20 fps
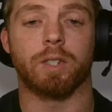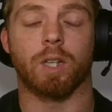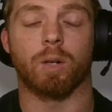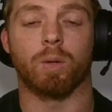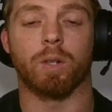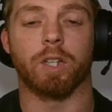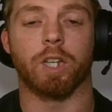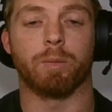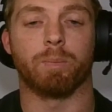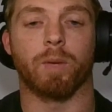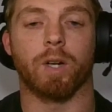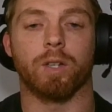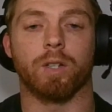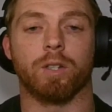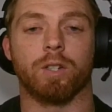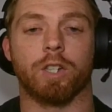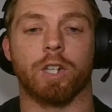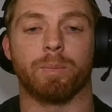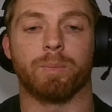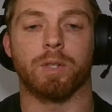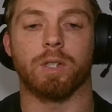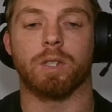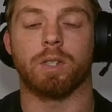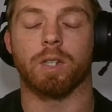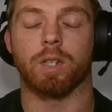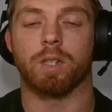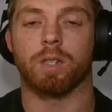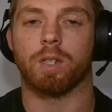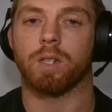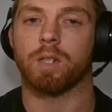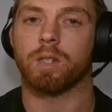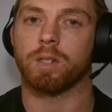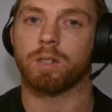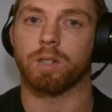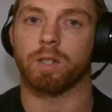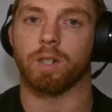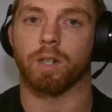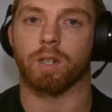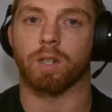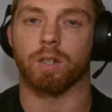I want to get my unit up to 60
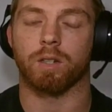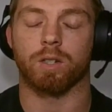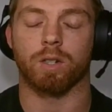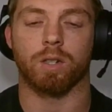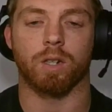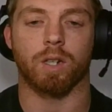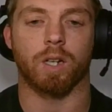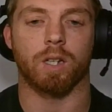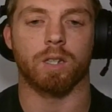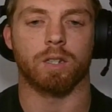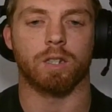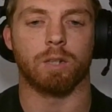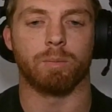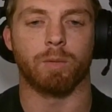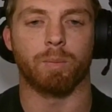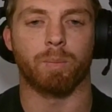so that I can show you guys limit